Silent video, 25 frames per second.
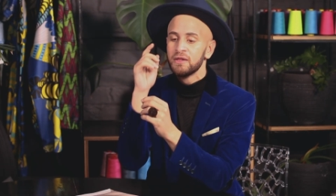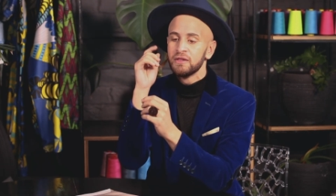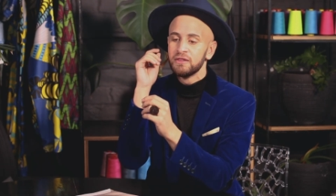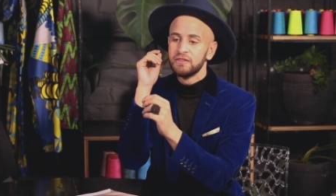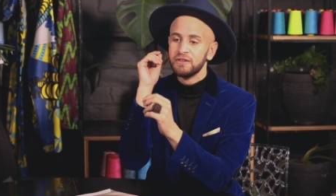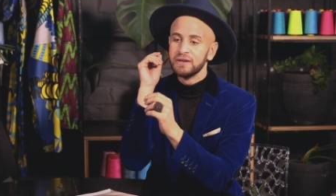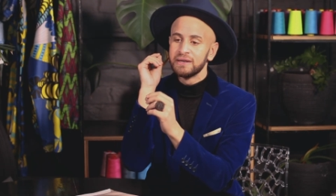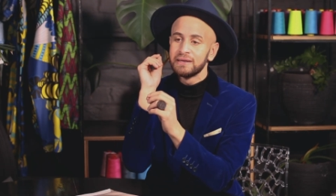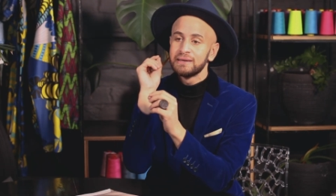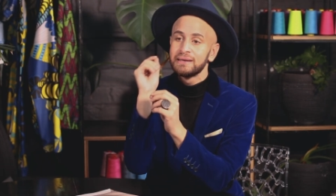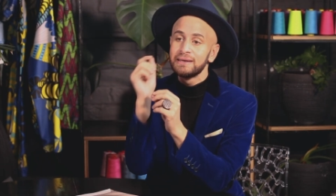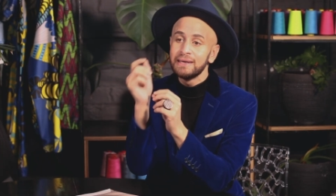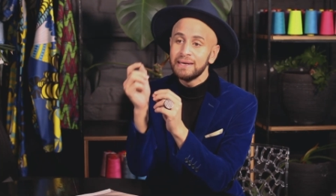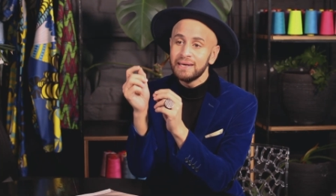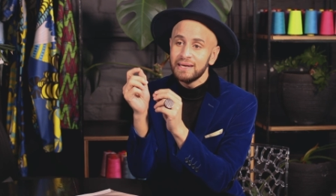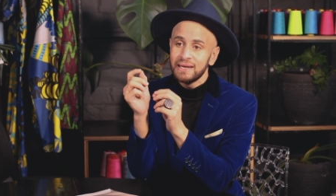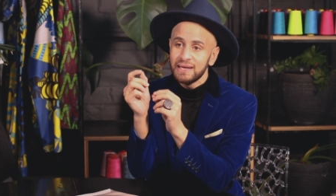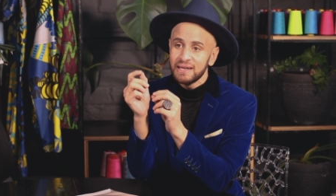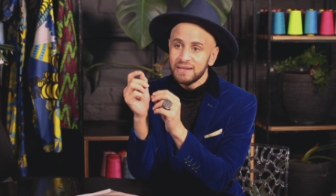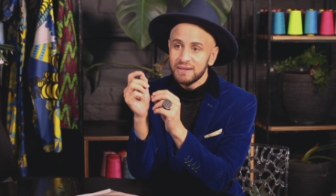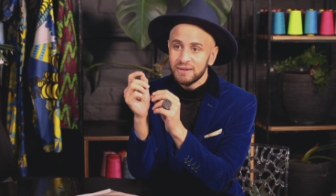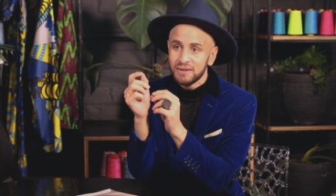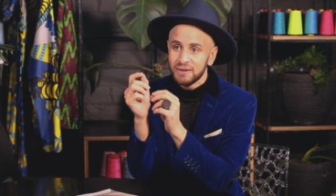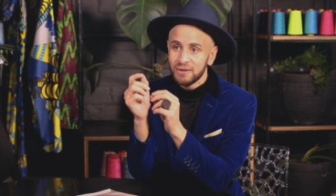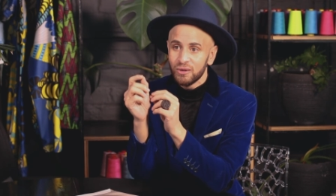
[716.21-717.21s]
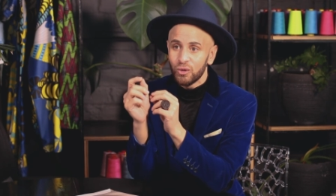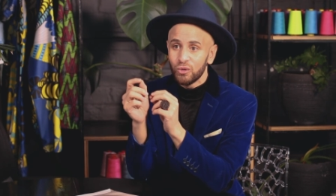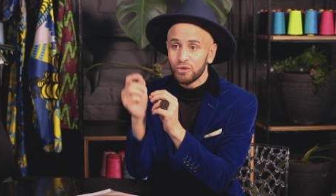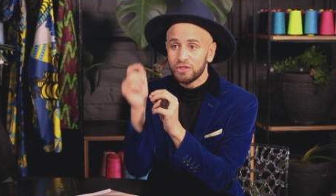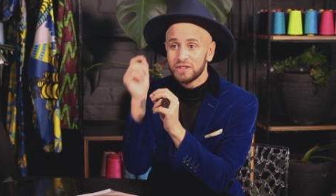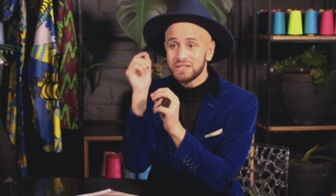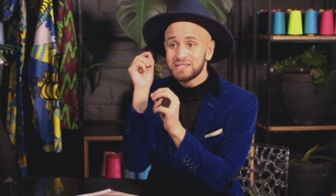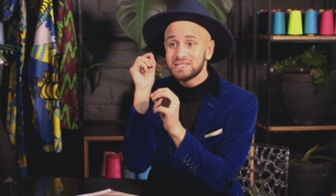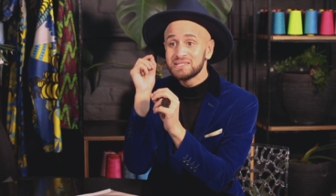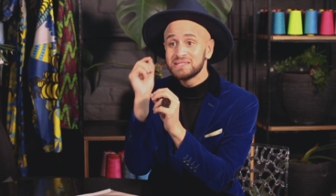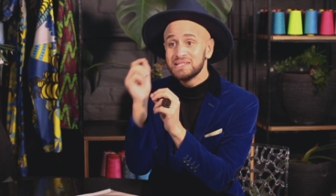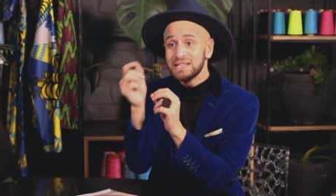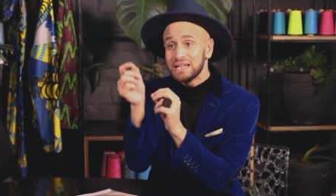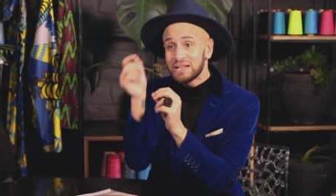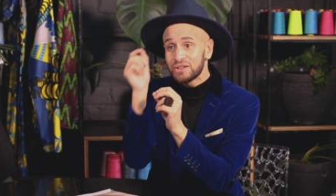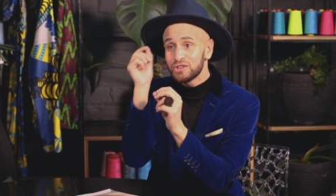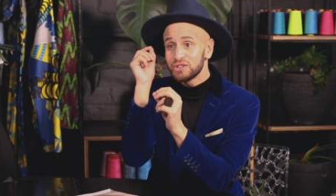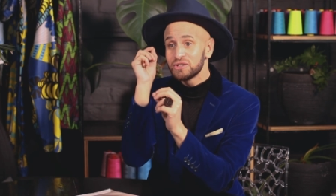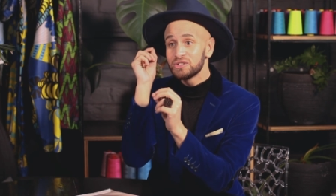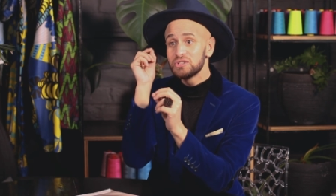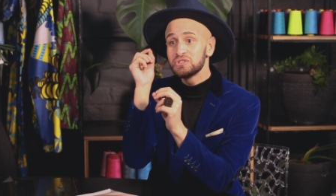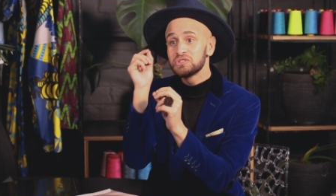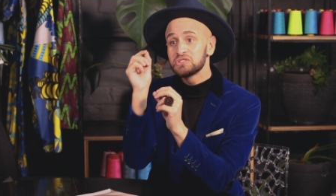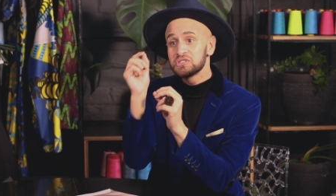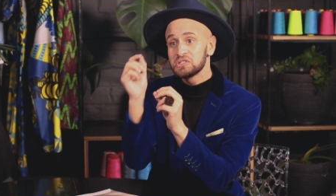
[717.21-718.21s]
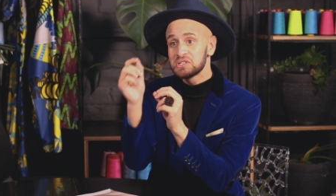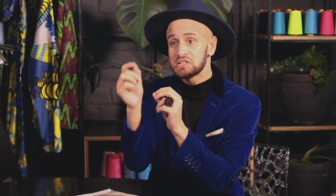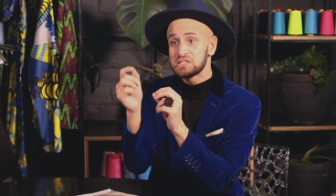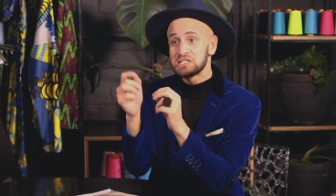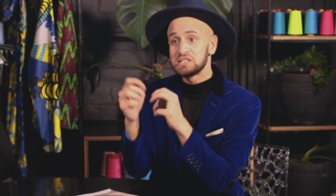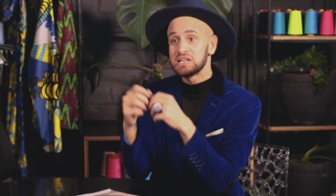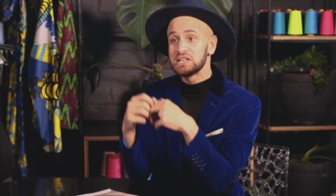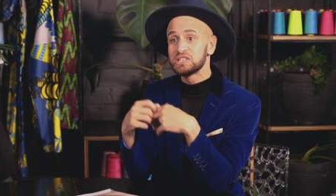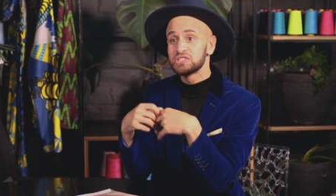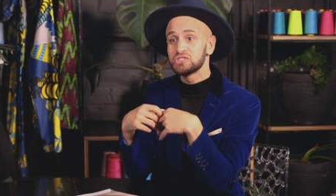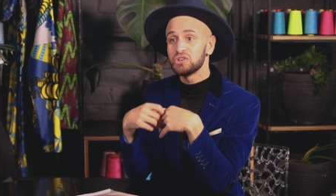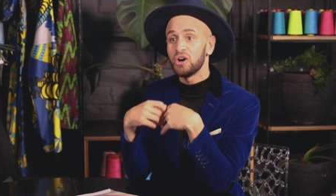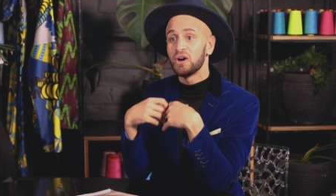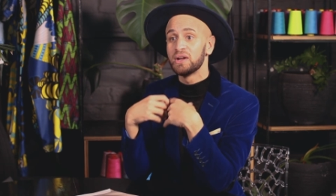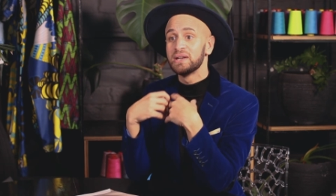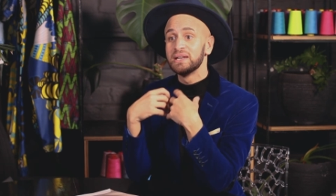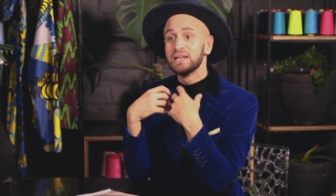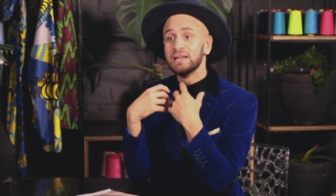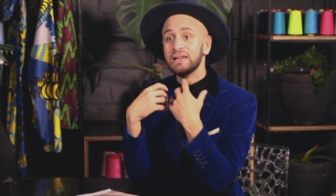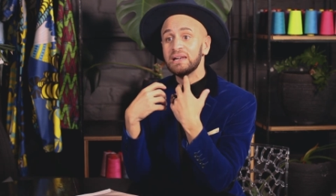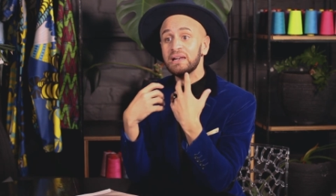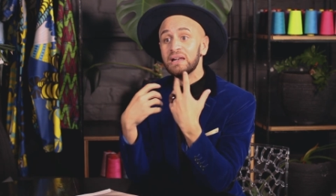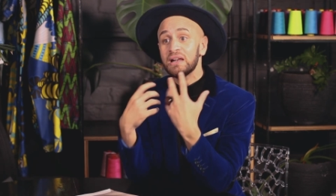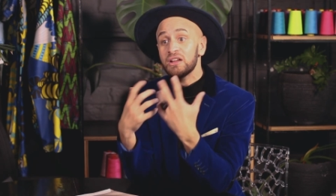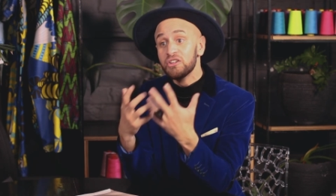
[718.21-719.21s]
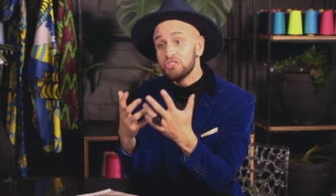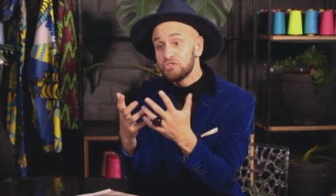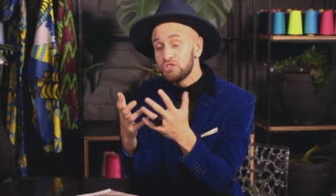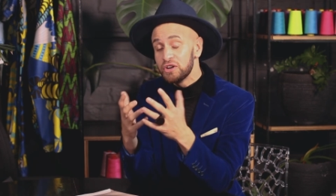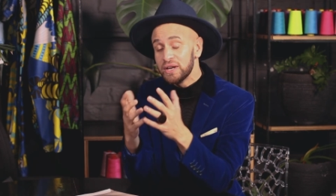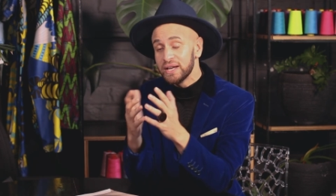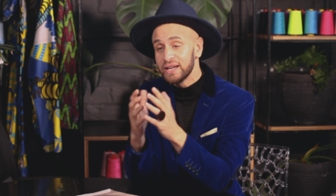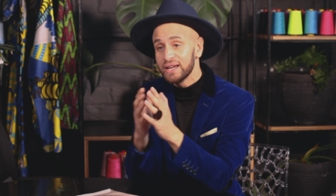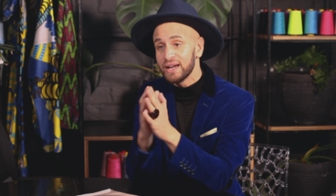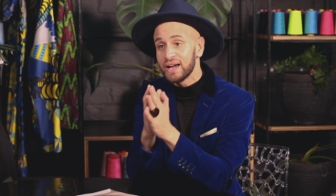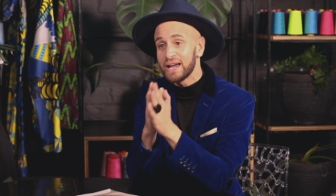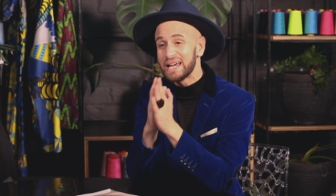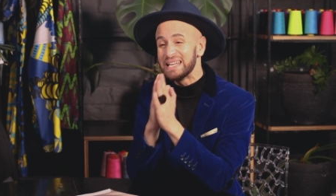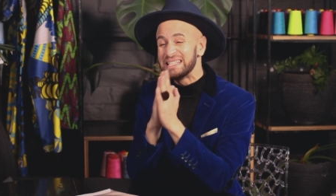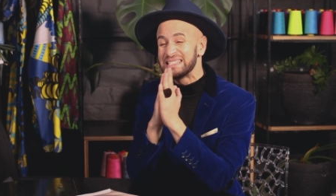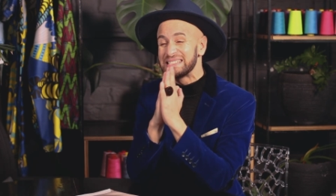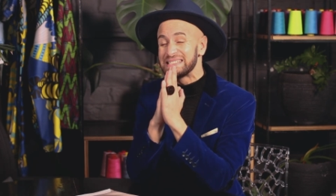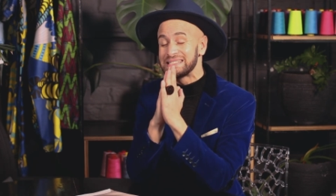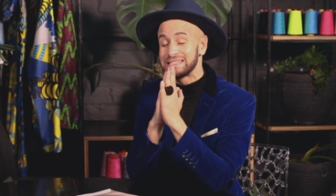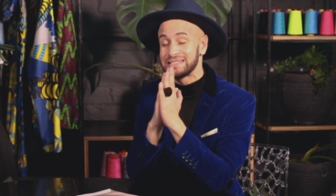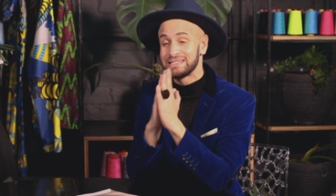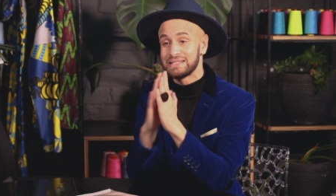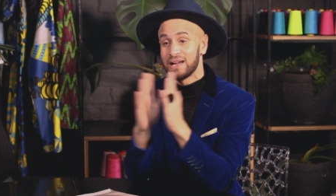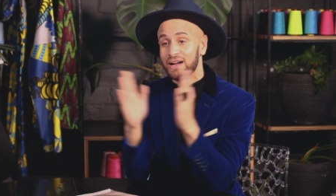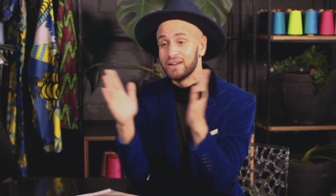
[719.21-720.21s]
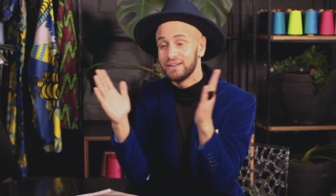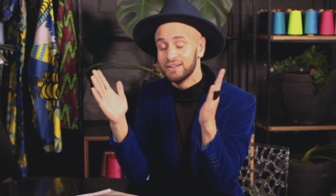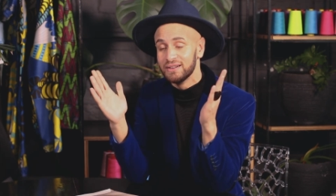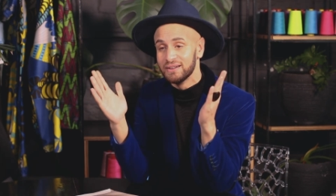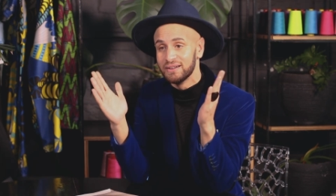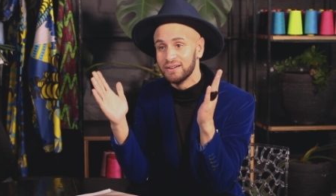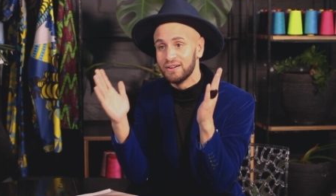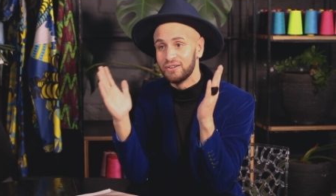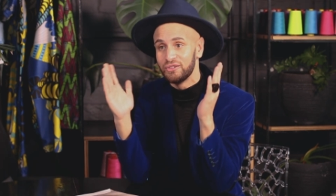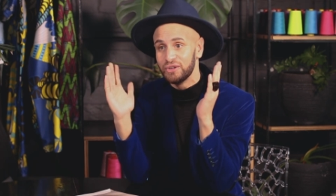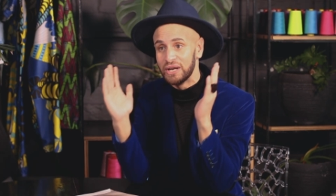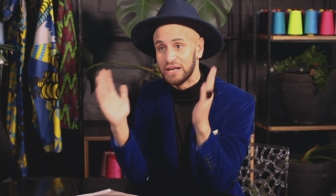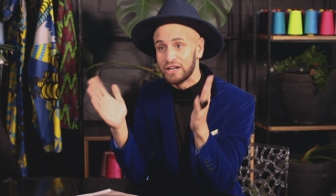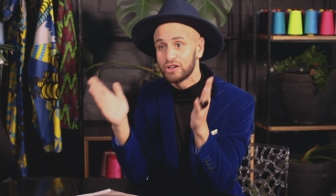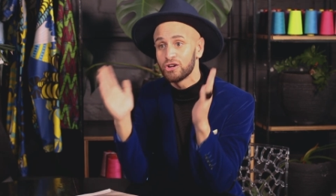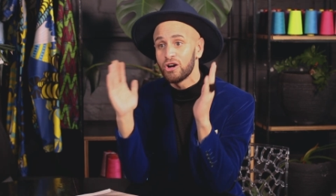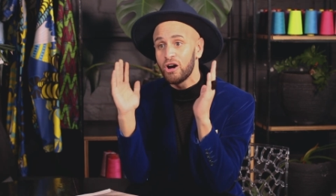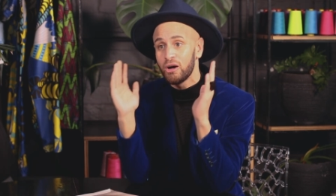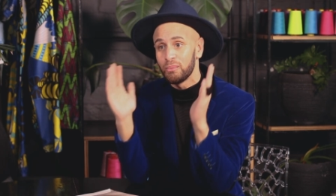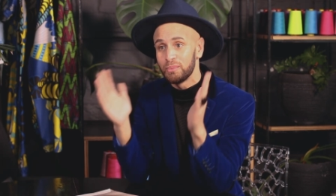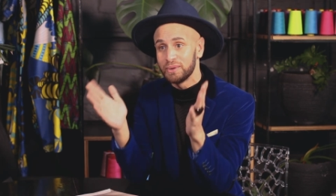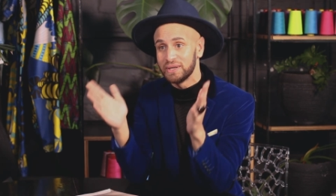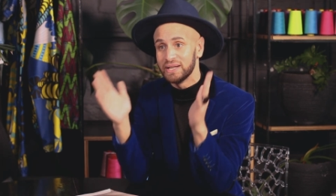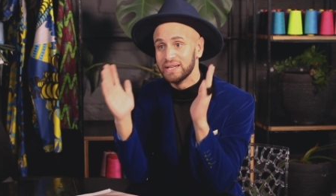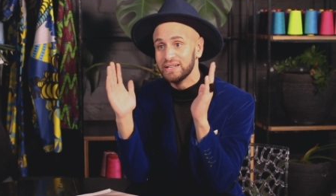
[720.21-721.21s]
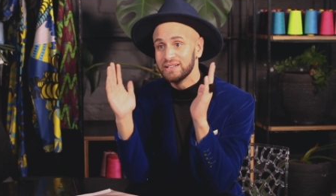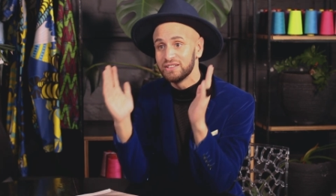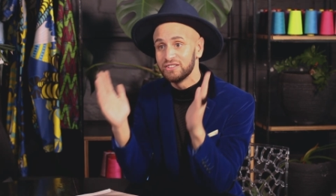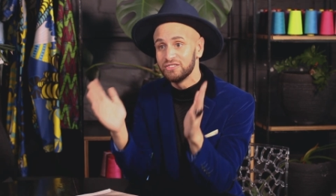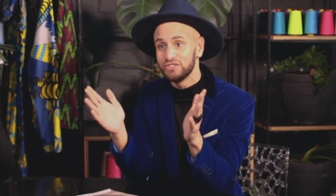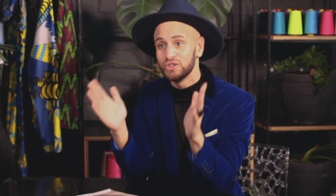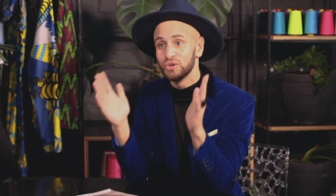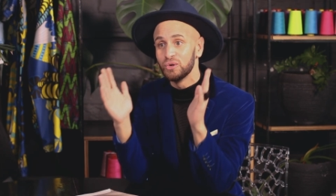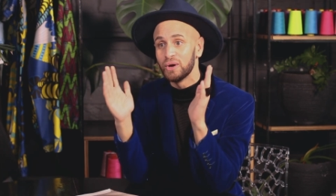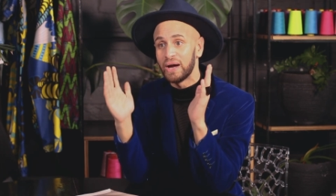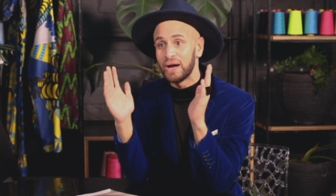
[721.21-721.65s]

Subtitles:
The key or the secret to success on delivering a stunner red carpet interview